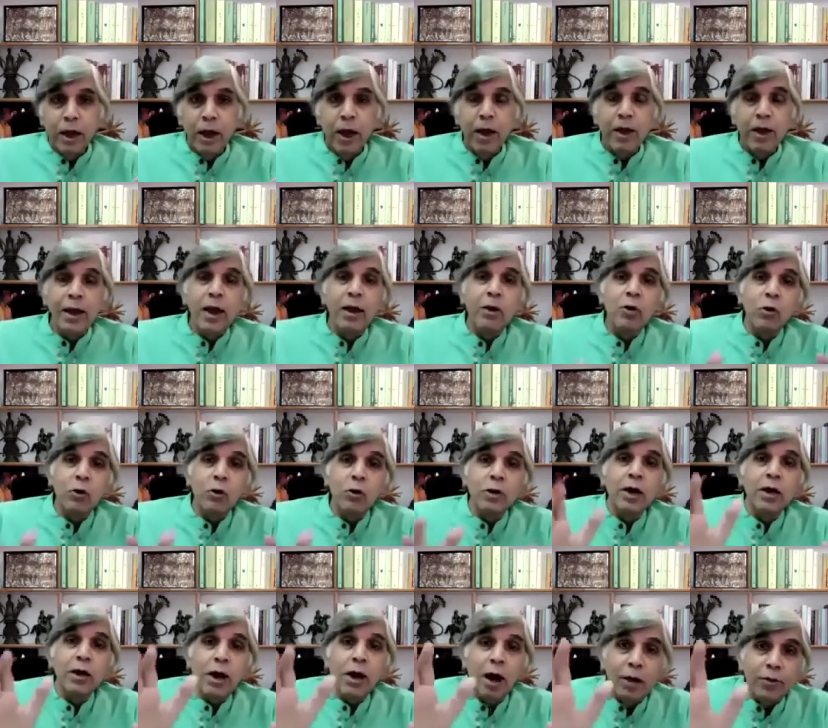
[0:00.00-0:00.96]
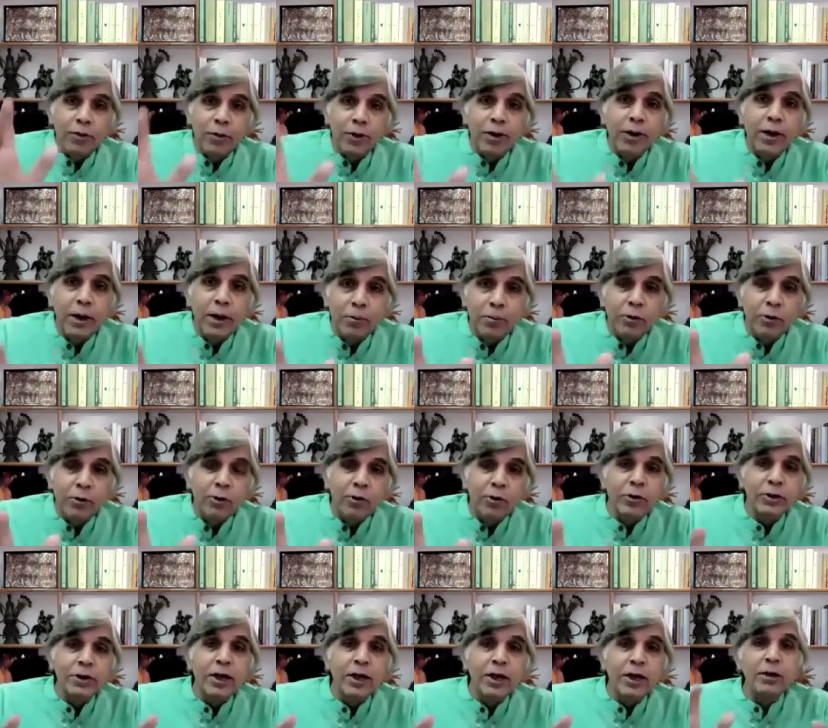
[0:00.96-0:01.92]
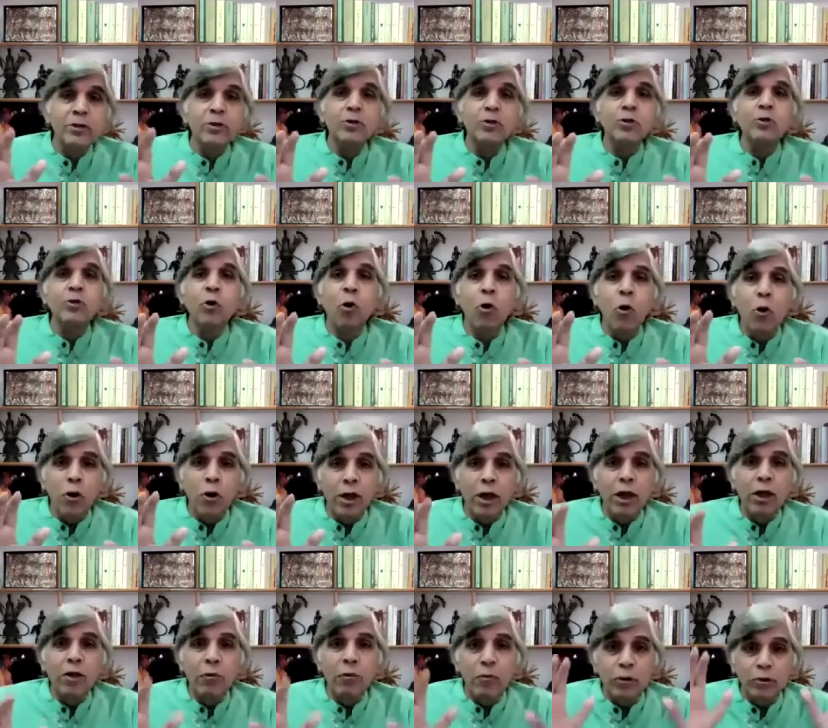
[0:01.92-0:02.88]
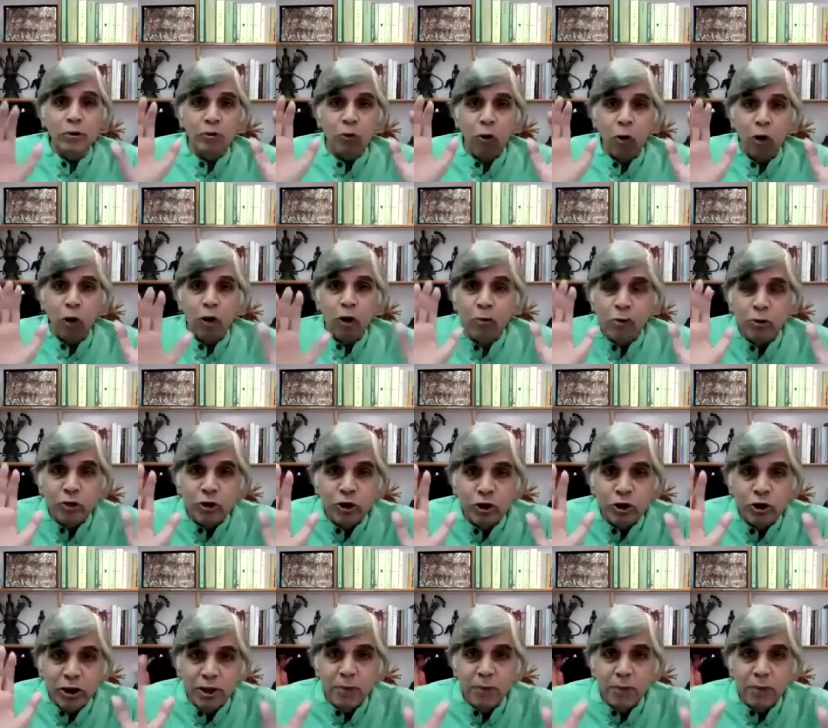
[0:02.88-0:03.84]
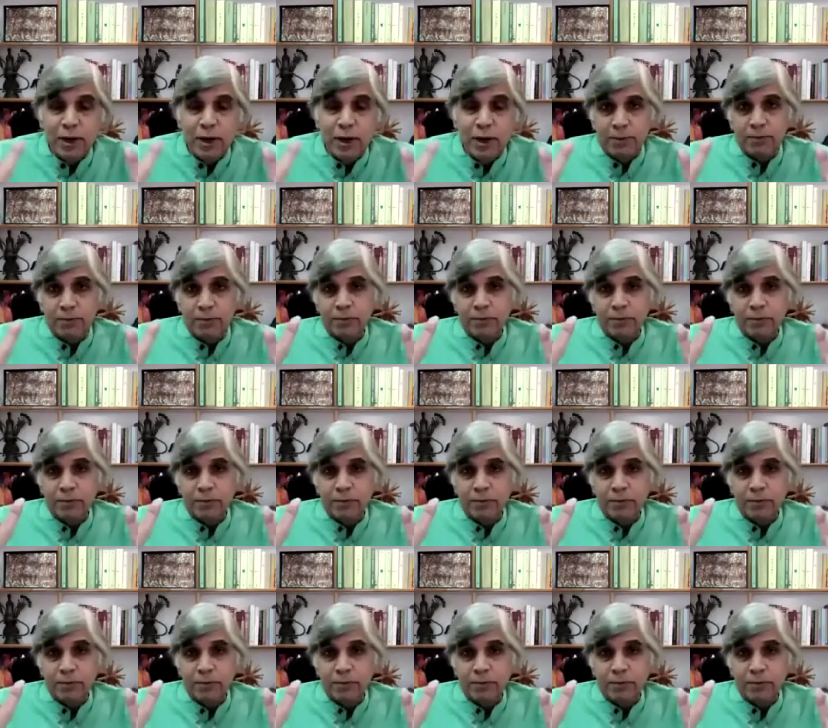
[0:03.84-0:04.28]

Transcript: And I looked at other neighborhoods and the story was almost similar.